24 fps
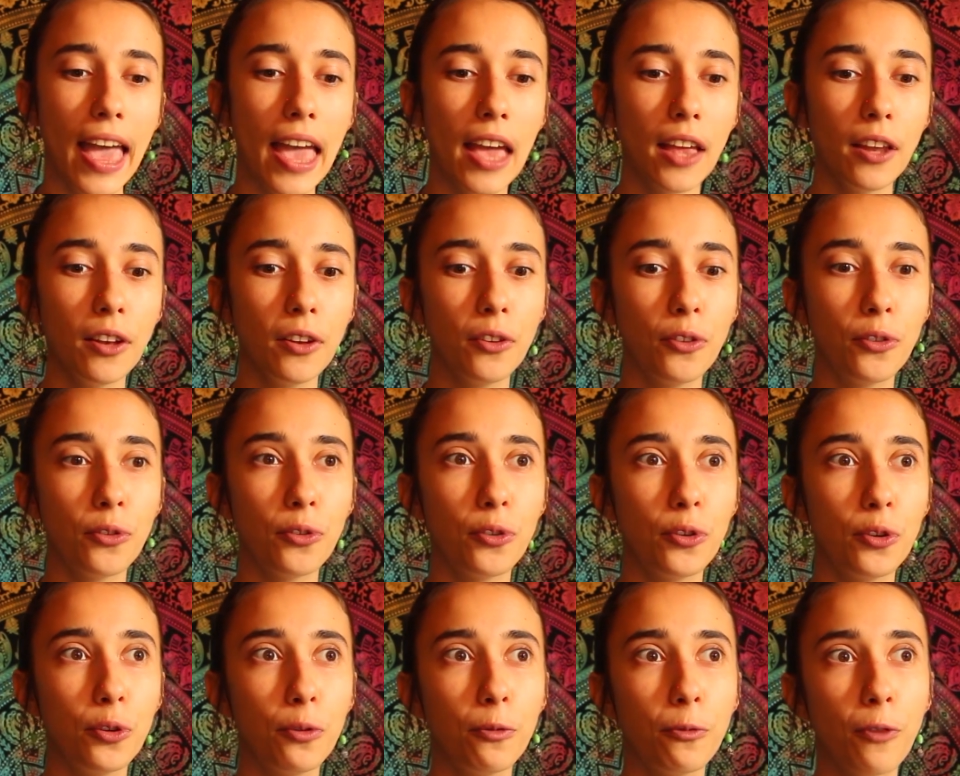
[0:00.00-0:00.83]
and
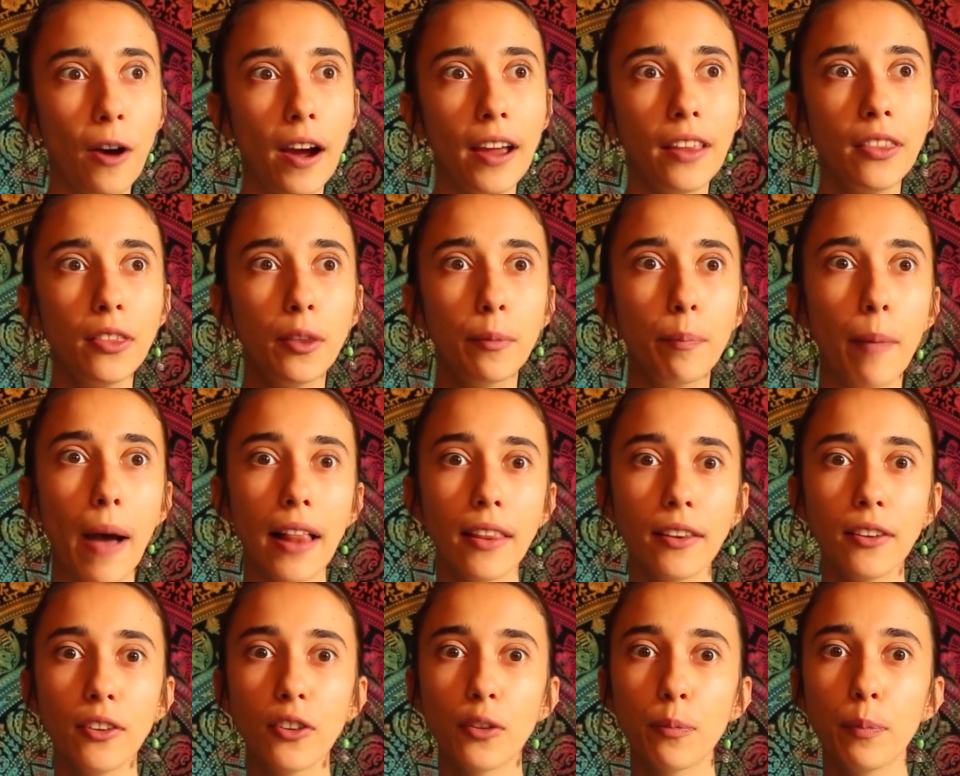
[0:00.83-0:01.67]
to find the
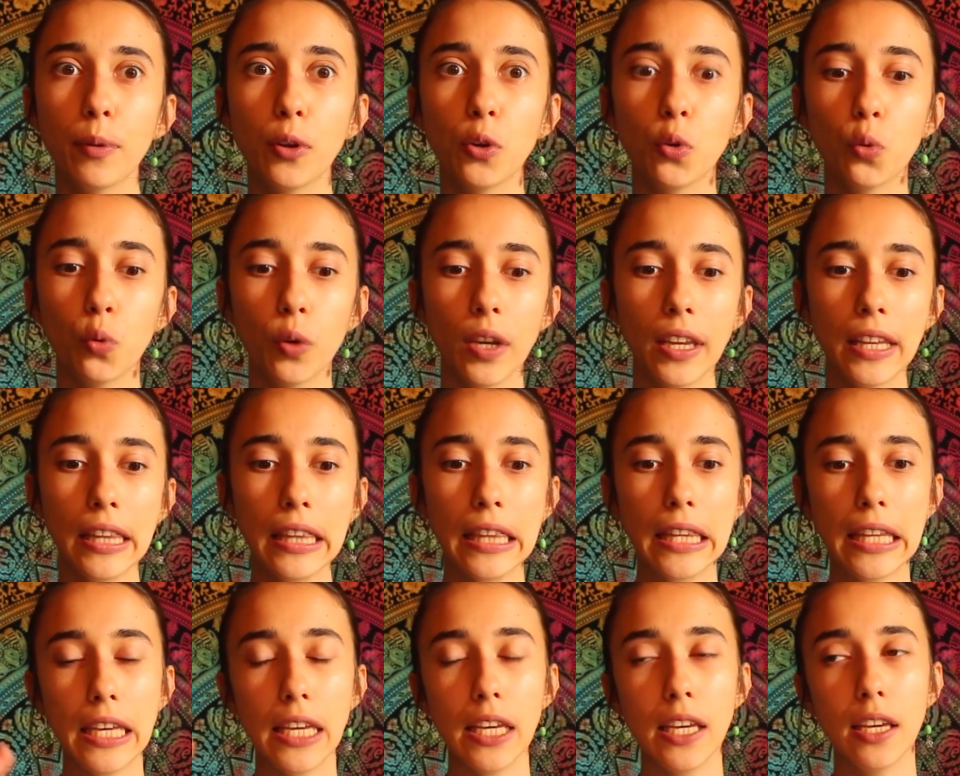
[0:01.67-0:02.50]
balance
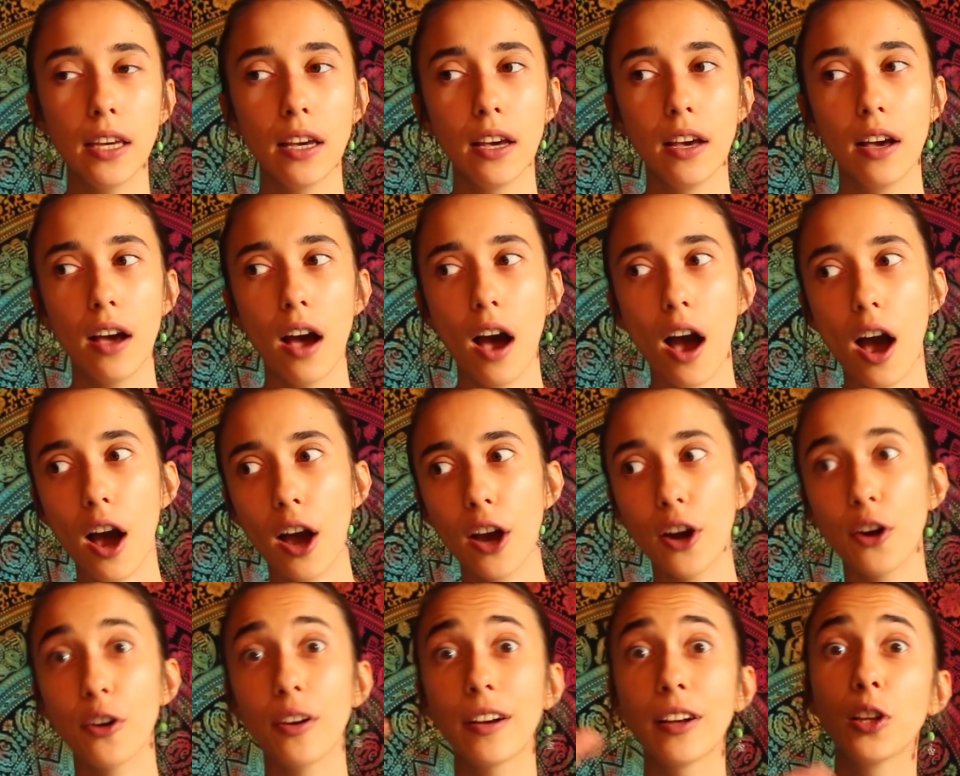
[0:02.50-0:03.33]
between the
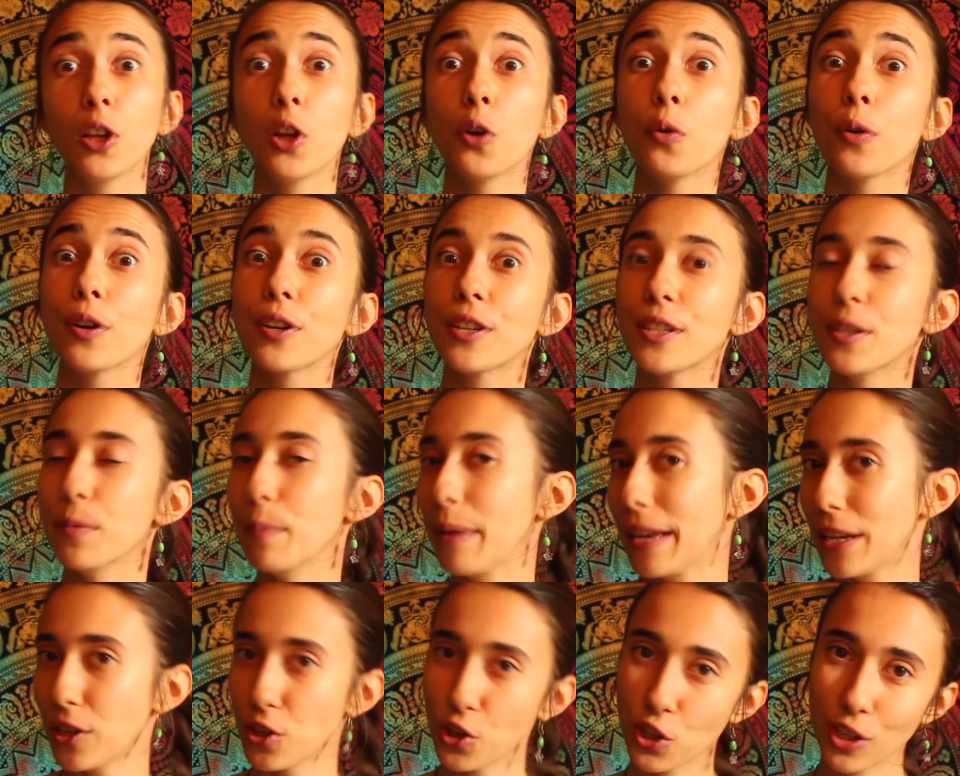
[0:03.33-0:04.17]
higher and lower
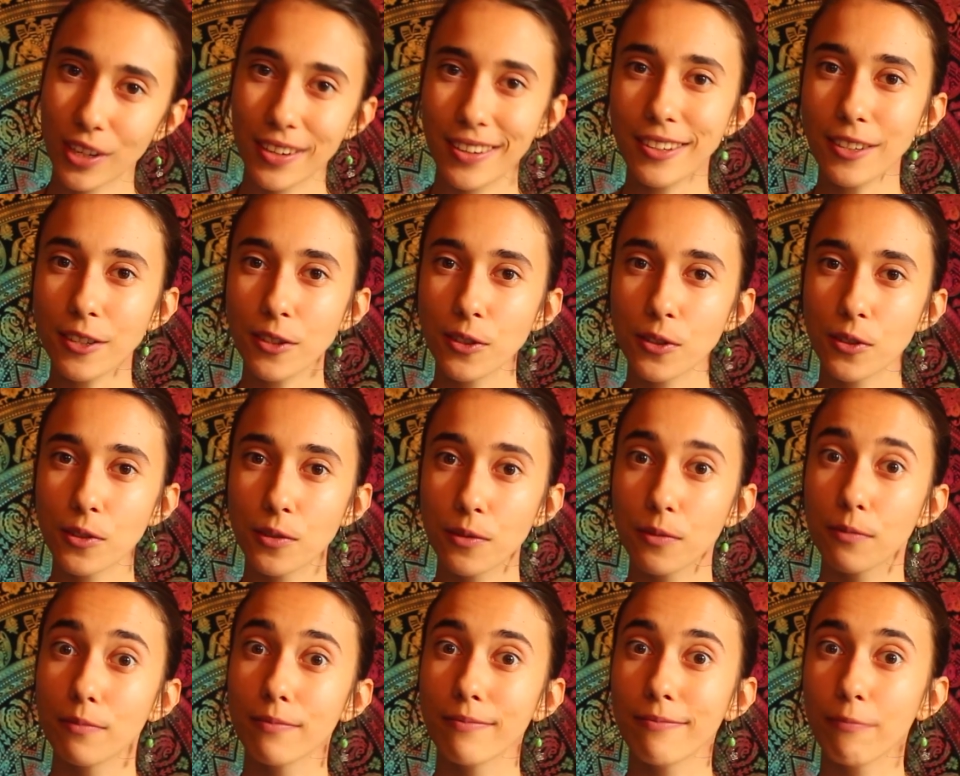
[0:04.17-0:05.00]

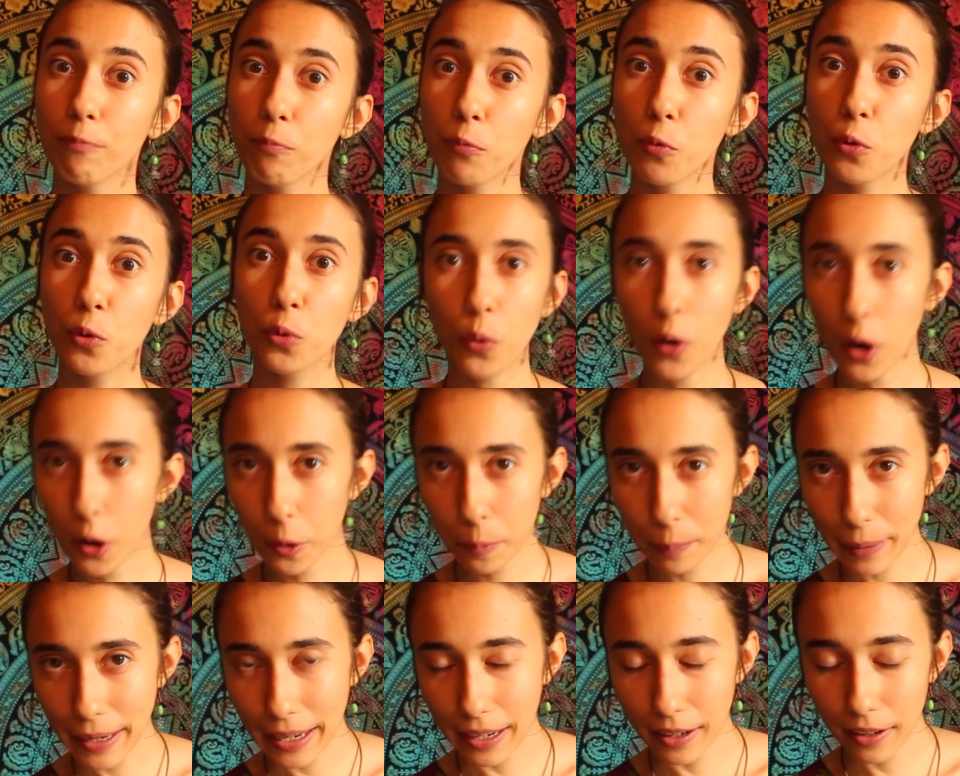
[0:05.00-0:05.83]
dimensions through
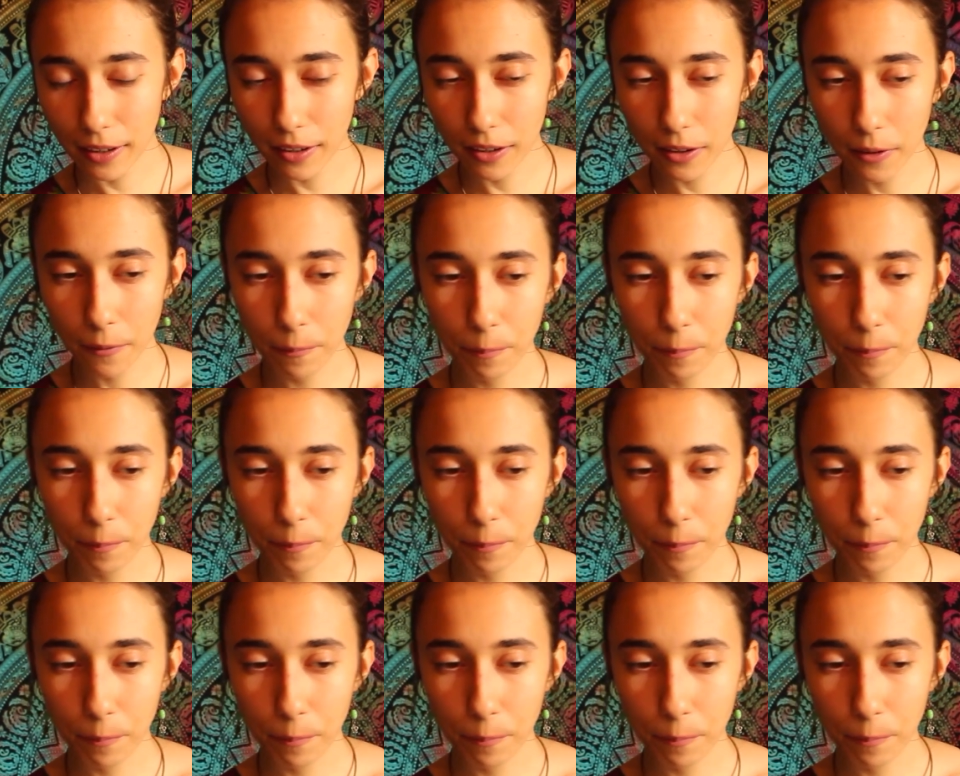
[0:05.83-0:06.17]
our being.